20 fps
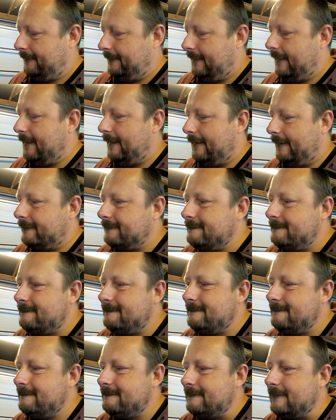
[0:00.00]
Yeah,
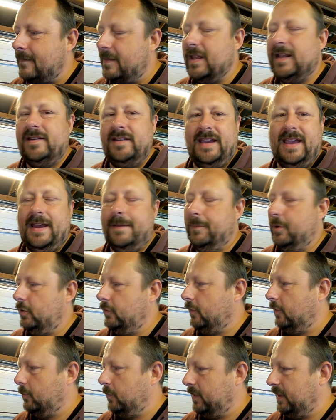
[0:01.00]
need to get a
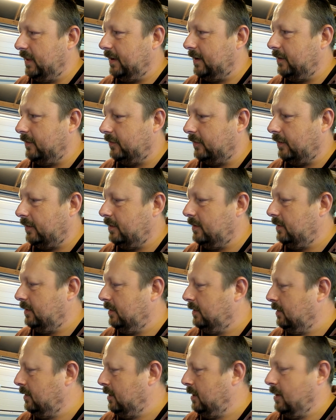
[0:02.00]
move on with it because I'll
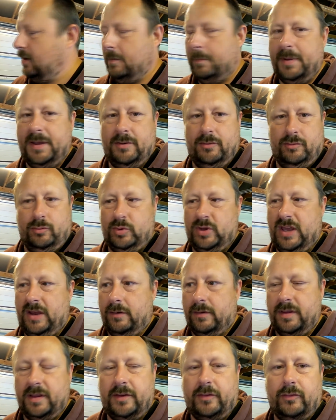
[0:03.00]
be here a
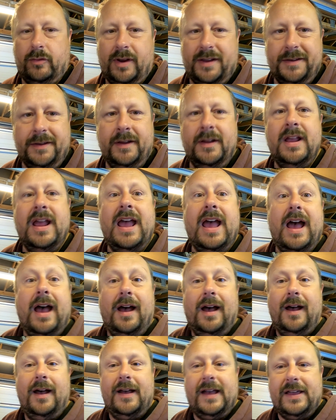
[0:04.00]
year at this rate.
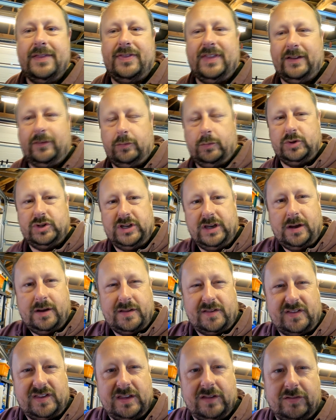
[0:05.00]
Thanks for watching,
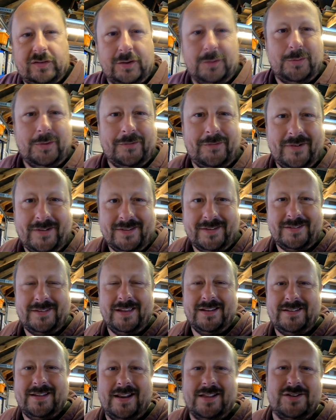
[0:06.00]
guys. See you soon on the Forensics
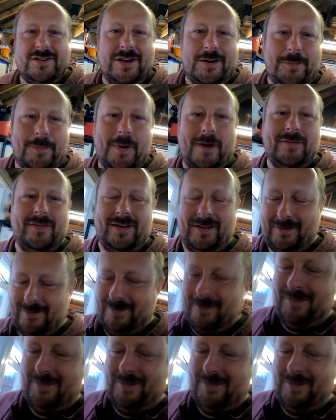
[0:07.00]
Detailing channel. Bye for now.